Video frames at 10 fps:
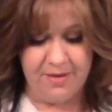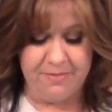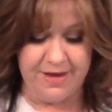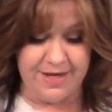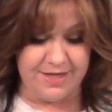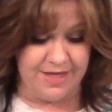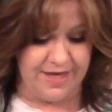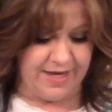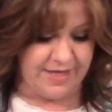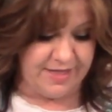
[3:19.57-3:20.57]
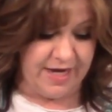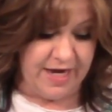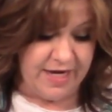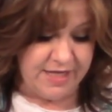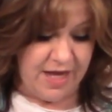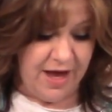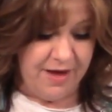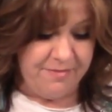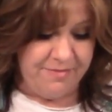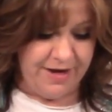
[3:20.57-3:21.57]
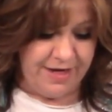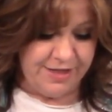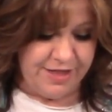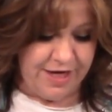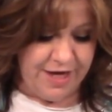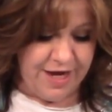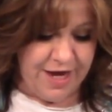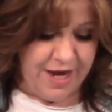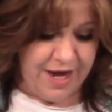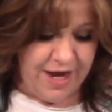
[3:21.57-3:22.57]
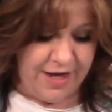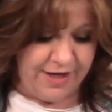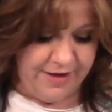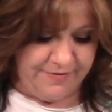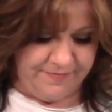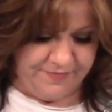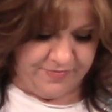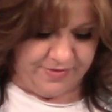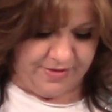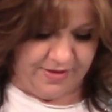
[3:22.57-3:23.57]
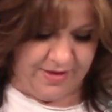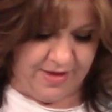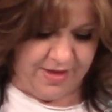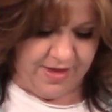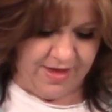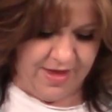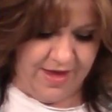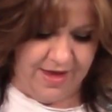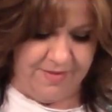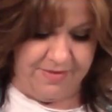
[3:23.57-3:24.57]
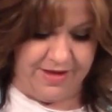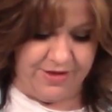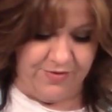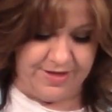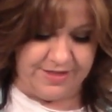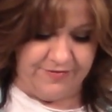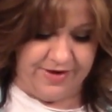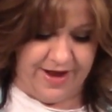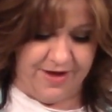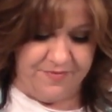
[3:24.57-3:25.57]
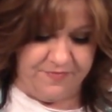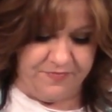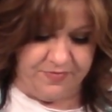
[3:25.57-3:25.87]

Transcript: because of the yeast. It's amazing. Let me get the rest of it out.